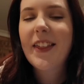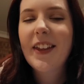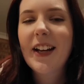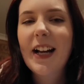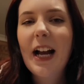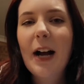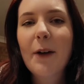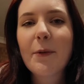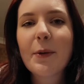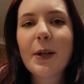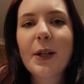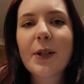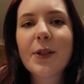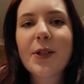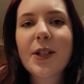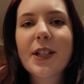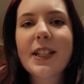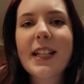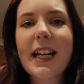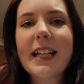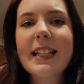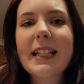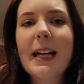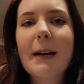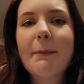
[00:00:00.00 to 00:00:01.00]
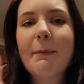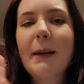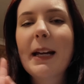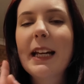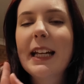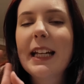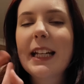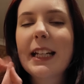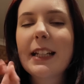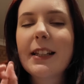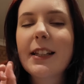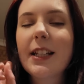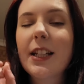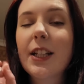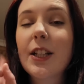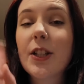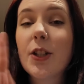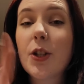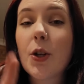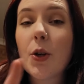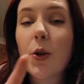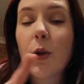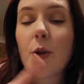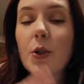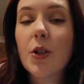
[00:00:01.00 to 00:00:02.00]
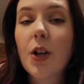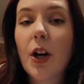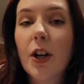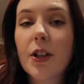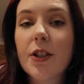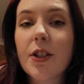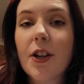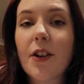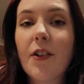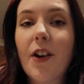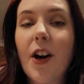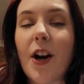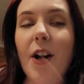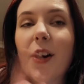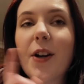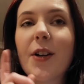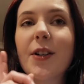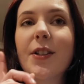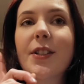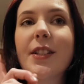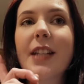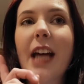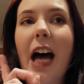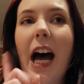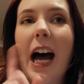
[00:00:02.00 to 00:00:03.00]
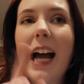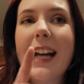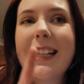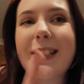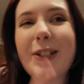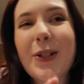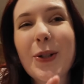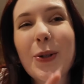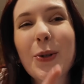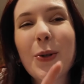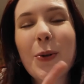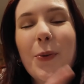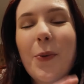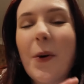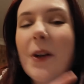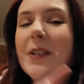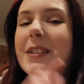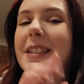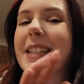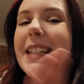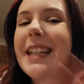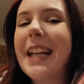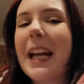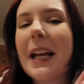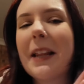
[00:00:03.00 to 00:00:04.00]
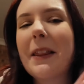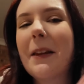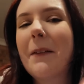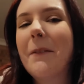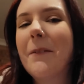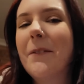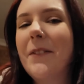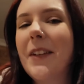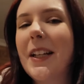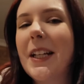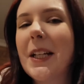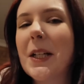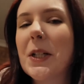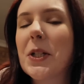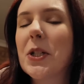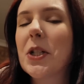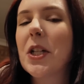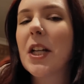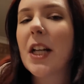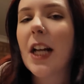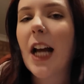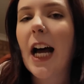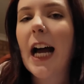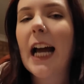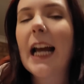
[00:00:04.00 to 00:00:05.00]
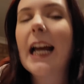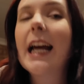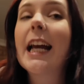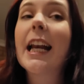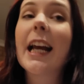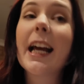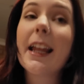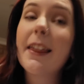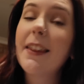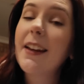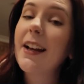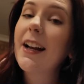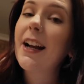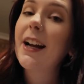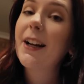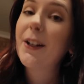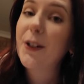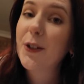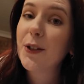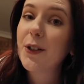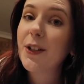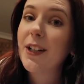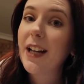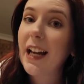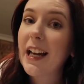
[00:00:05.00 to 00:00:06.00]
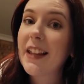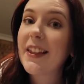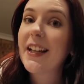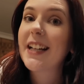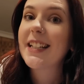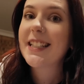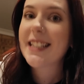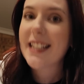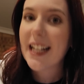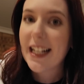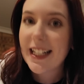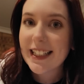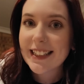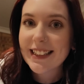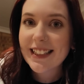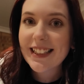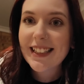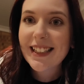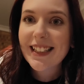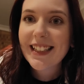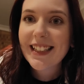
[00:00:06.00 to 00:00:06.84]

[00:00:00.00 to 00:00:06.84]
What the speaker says: think I will just end up making the 2 Totoros. I do want to get them finished tonight, and I think I could get that done.